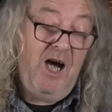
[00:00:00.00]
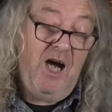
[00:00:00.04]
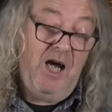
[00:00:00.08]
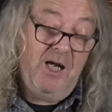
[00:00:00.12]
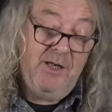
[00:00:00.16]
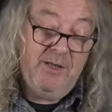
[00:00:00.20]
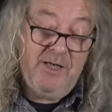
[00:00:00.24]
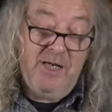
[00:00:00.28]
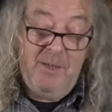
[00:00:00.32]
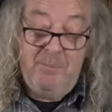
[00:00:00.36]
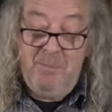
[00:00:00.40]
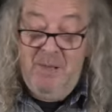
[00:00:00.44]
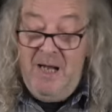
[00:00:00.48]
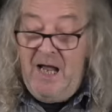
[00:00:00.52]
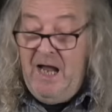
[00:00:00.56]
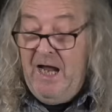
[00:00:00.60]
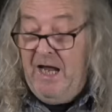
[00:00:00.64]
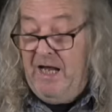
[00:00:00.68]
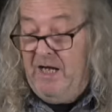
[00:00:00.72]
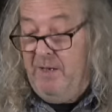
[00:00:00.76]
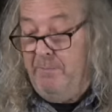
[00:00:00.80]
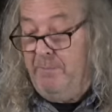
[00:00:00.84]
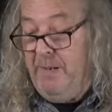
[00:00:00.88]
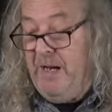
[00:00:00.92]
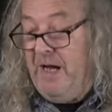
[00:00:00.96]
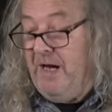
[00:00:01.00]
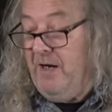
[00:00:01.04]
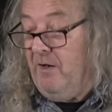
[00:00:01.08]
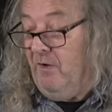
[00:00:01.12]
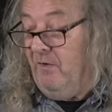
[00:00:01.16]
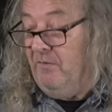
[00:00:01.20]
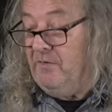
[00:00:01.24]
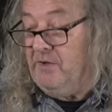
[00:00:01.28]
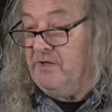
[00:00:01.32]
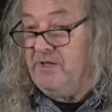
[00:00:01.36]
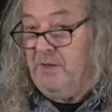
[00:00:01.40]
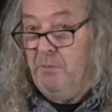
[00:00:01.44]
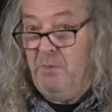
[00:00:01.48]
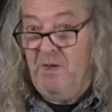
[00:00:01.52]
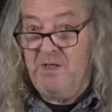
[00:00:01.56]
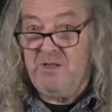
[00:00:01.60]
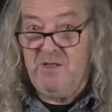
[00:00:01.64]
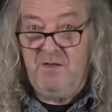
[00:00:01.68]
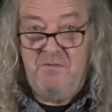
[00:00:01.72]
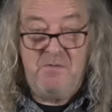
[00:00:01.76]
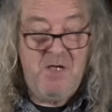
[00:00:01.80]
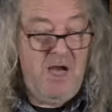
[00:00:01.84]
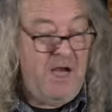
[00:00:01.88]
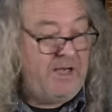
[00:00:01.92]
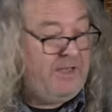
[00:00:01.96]
And I'm going to play it in a bit, obviously,
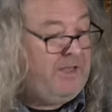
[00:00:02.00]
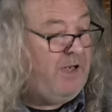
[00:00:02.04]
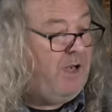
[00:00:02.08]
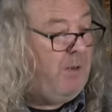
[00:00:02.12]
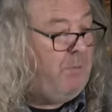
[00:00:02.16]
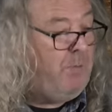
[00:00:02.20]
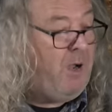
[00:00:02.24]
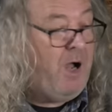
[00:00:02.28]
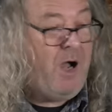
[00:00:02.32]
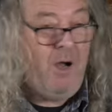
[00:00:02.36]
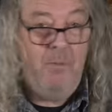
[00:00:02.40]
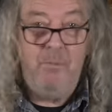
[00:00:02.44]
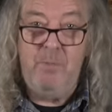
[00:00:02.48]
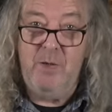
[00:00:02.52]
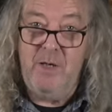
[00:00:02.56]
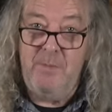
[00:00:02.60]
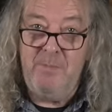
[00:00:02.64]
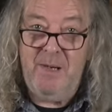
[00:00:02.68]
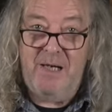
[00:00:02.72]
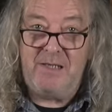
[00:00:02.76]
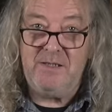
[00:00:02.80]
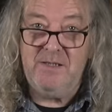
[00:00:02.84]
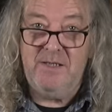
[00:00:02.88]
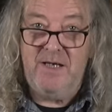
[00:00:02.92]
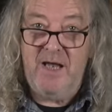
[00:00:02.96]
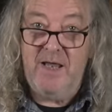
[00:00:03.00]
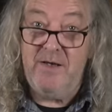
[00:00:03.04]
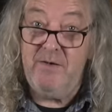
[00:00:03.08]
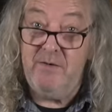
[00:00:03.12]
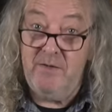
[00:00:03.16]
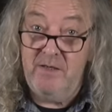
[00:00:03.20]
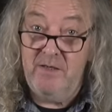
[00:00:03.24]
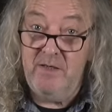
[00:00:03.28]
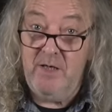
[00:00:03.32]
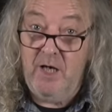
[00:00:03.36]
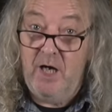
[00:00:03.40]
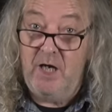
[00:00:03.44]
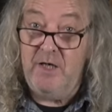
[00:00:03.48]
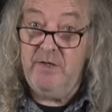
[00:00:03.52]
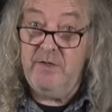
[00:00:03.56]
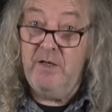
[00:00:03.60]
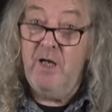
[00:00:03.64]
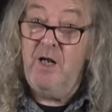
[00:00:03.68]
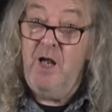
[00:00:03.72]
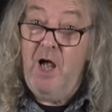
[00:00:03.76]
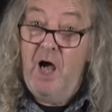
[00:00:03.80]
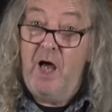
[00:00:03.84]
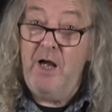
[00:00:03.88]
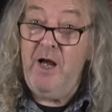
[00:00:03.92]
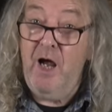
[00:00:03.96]
once I've taken it apart and put it back together and
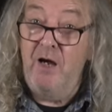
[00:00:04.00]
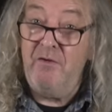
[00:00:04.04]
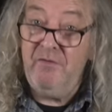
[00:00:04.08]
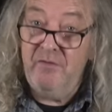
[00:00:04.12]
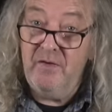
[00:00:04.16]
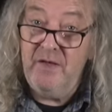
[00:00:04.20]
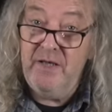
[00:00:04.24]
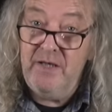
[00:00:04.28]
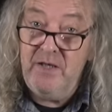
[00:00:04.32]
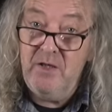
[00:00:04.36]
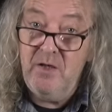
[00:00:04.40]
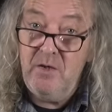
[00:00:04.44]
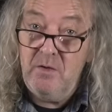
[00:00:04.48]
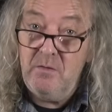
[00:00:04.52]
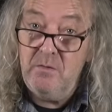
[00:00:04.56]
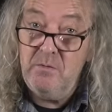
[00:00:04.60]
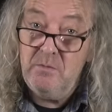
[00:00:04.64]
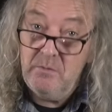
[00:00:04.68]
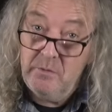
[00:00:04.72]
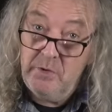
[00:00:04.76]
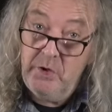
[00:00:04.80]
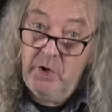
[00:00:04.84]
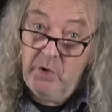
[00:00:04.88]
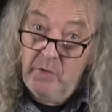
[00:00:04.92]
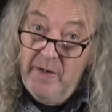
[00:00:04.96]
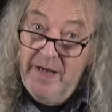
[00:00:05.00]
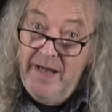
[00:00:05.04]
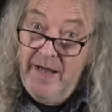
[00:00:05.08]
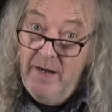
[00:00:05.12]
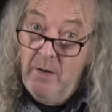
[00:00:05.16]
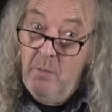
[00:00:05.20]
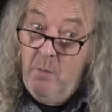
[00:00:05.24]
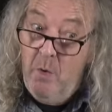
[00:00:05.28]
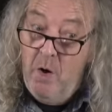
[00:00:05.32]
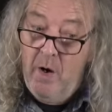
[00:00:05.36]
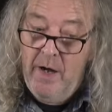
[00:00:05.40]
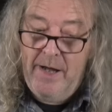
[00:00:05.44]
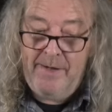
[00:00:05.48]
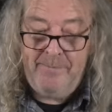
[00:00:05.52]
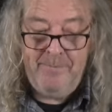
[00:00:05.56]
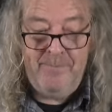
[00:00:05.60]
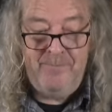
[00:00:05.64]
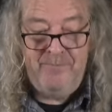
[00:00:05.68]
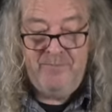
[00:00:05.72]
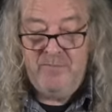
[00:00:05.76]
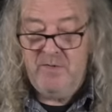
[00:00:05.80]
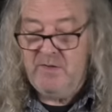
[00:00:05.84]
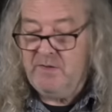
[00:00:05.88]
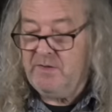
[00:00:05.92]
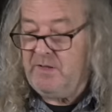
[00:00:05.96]
hopefully you'll hear why.
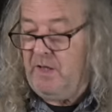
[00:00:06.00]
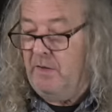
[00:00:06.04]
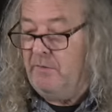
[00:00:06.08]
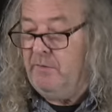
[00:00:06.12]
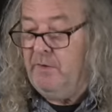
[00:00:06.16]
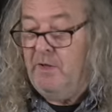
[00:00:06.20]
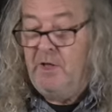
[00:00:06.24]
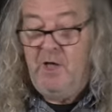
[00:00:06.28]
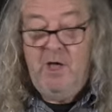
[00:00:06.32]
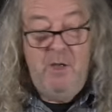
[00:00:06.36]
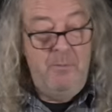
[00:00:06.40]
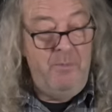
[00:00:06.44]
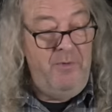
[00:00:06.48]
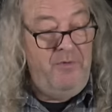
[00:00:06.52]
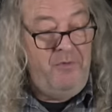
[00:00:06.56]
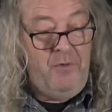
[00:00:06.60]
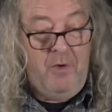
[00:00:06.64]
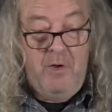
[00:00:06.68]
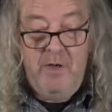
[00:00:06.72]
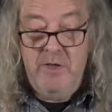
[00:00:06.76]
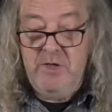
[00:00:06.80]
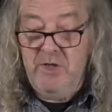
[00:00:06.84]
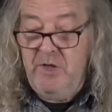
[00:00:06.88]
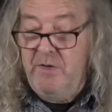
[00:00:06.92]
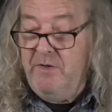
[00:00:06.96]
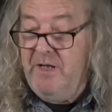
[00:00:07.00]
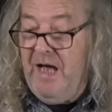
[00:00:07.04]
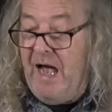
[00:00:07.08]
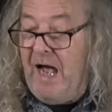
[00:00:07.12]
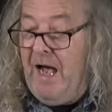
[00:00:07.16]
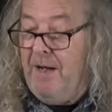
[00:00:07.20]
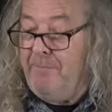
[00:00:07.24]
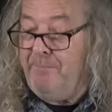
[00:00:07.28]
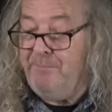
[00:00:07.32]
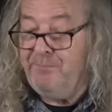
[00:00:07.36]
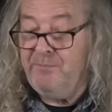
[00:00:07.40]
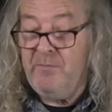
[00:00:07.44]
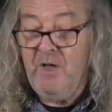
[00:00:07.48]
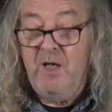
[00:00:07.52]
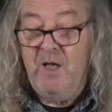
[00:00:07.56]
So before I do that,